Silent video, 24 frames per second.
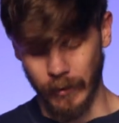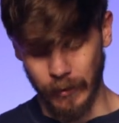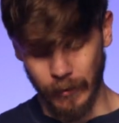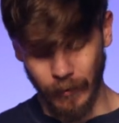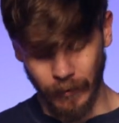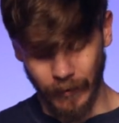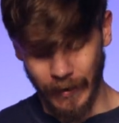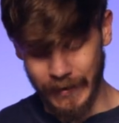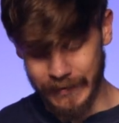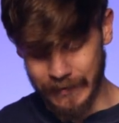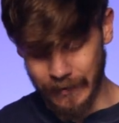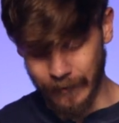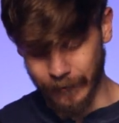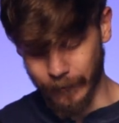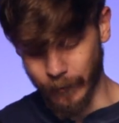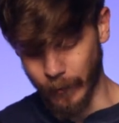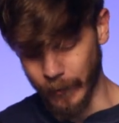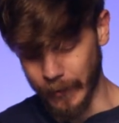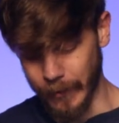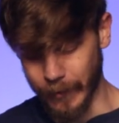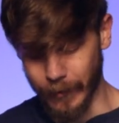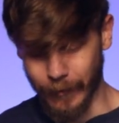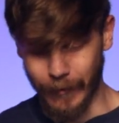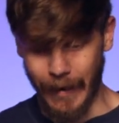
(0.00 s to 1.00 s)
Utilize it
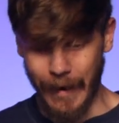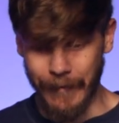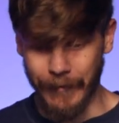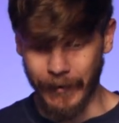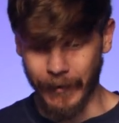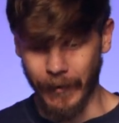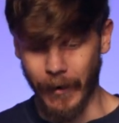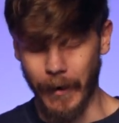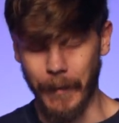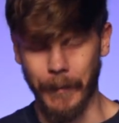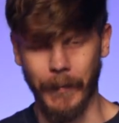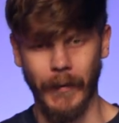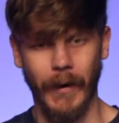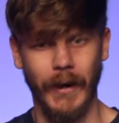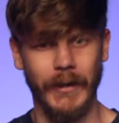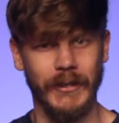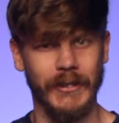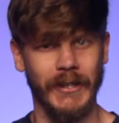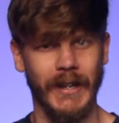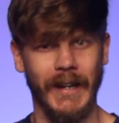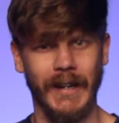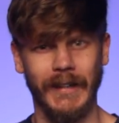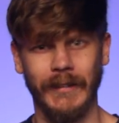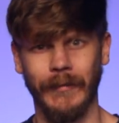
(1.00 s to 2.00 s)
for your graphic art
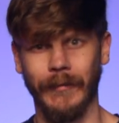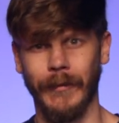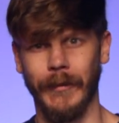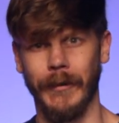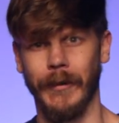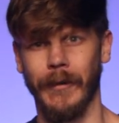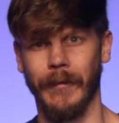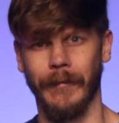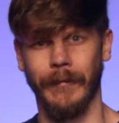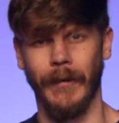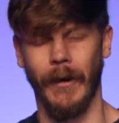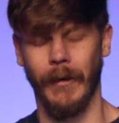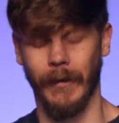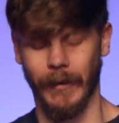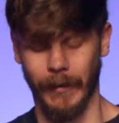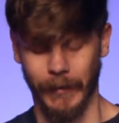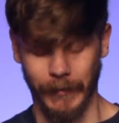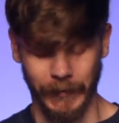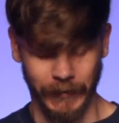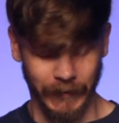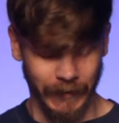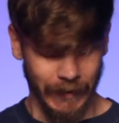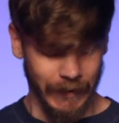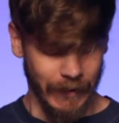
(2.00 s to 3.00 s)
projects, for your
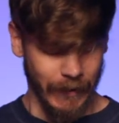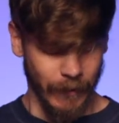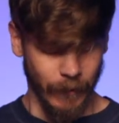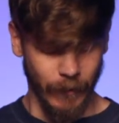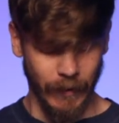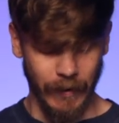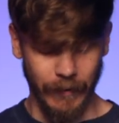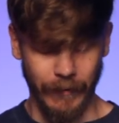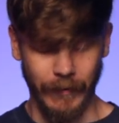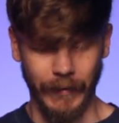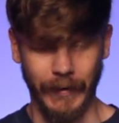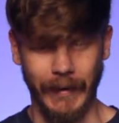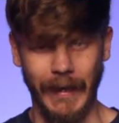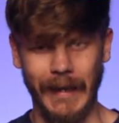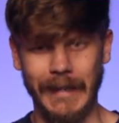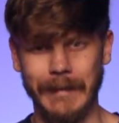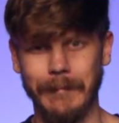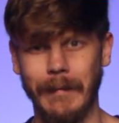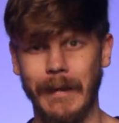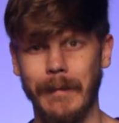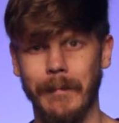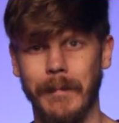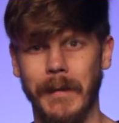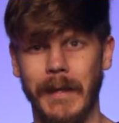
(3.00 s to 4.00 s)
photos, whatever the case
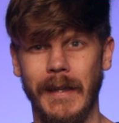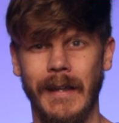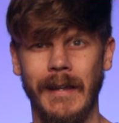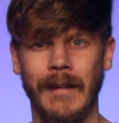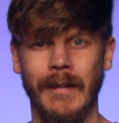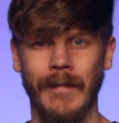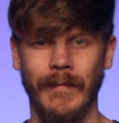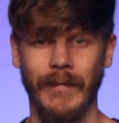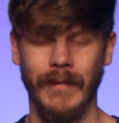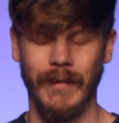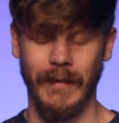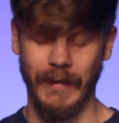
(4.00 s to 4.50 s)
may be.